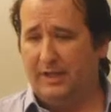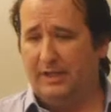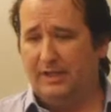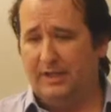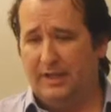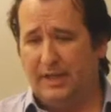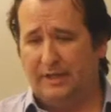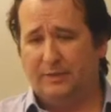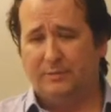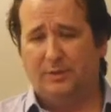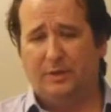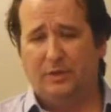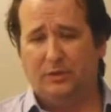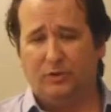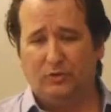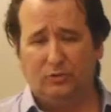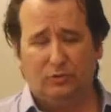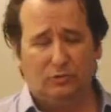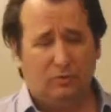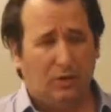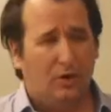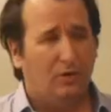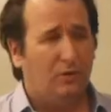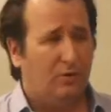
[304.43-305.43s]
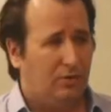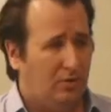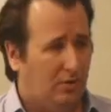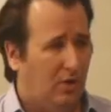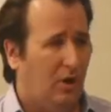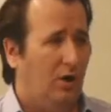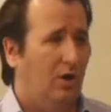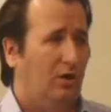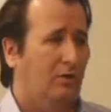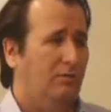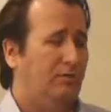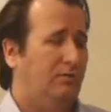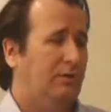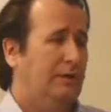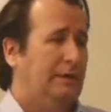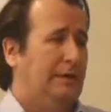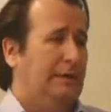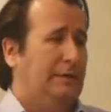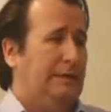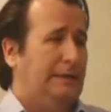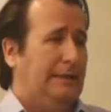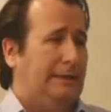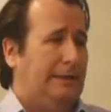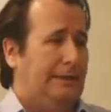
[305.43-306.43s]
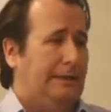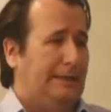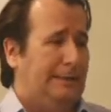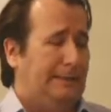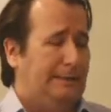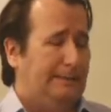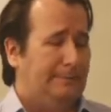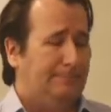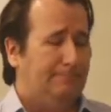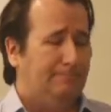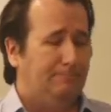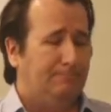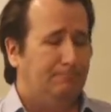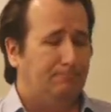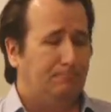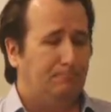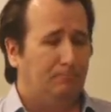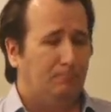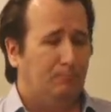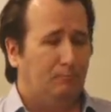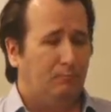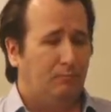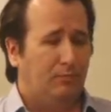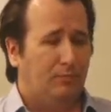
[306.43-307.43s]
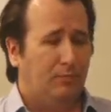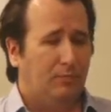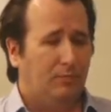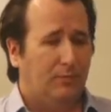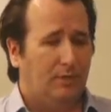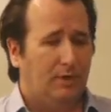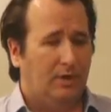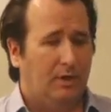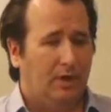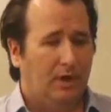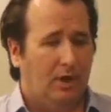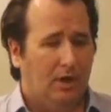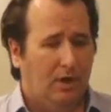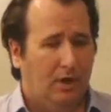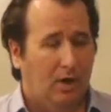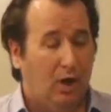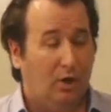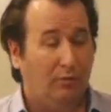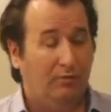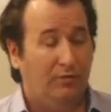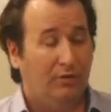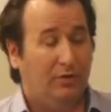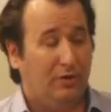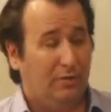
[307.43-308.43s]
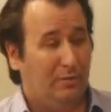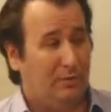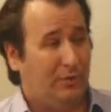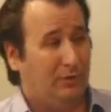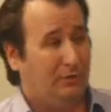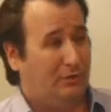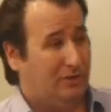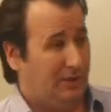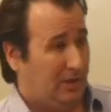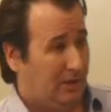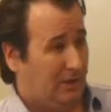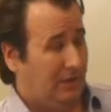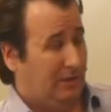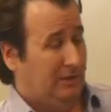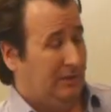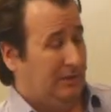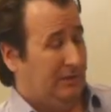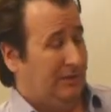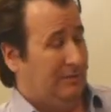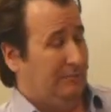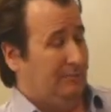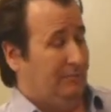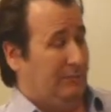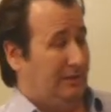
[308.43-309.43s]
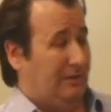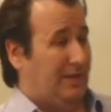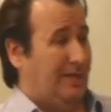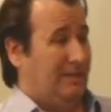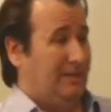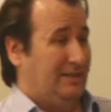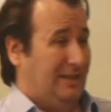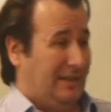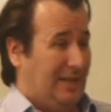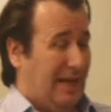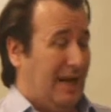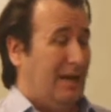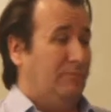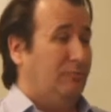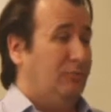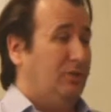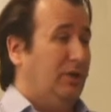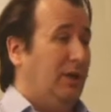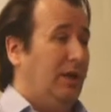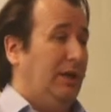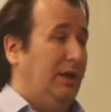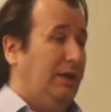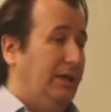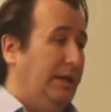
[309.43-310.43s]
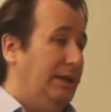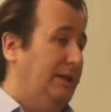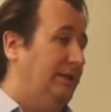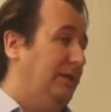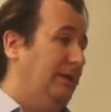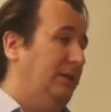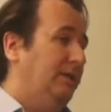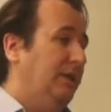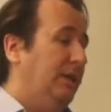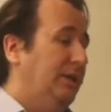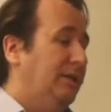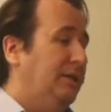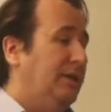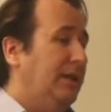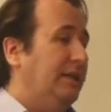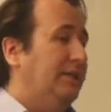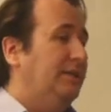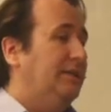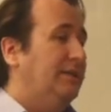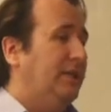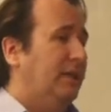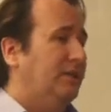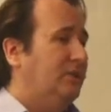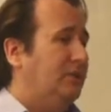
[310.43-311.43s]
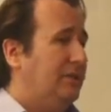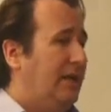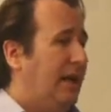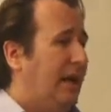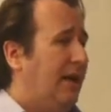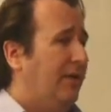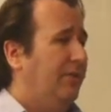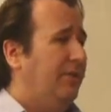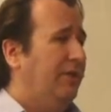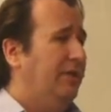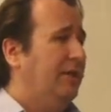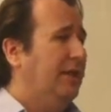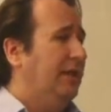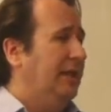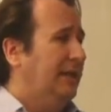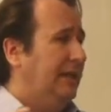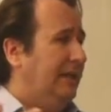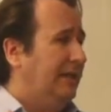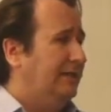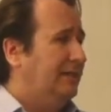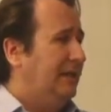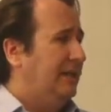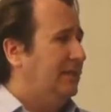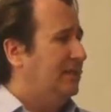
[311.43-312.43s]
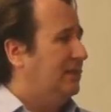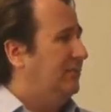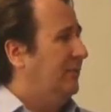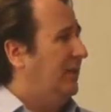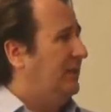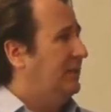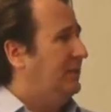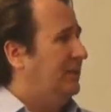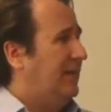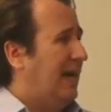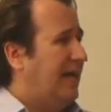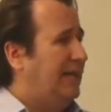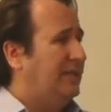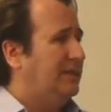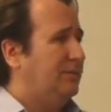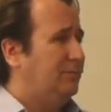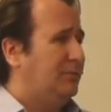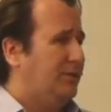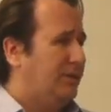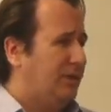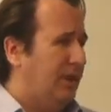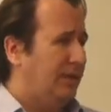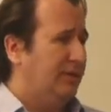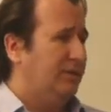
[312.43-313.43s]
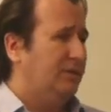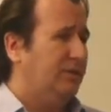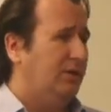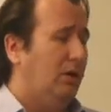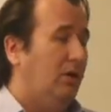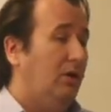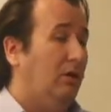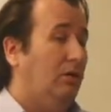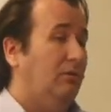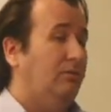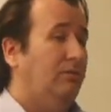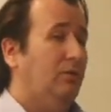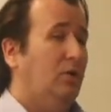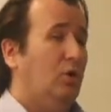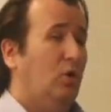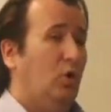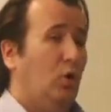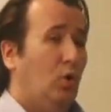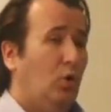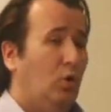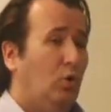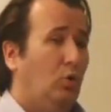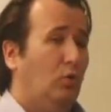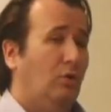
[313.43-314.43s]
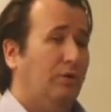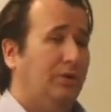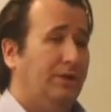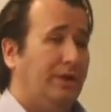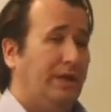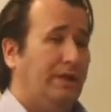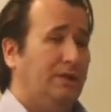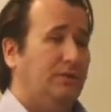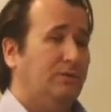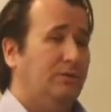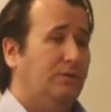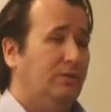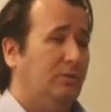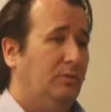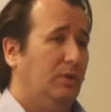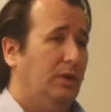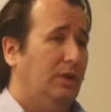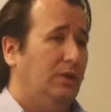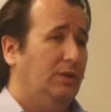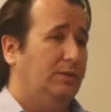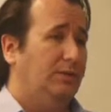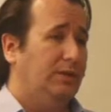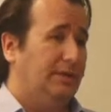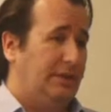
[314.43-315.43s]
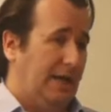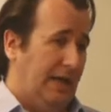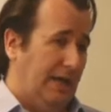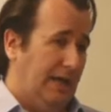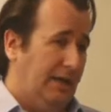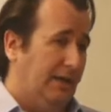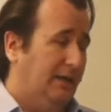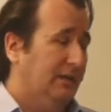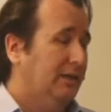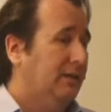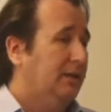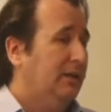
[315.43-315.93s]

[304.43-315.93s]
exponential growth of the computer data capture is such now that it's estimated that 80% of all the data in the world today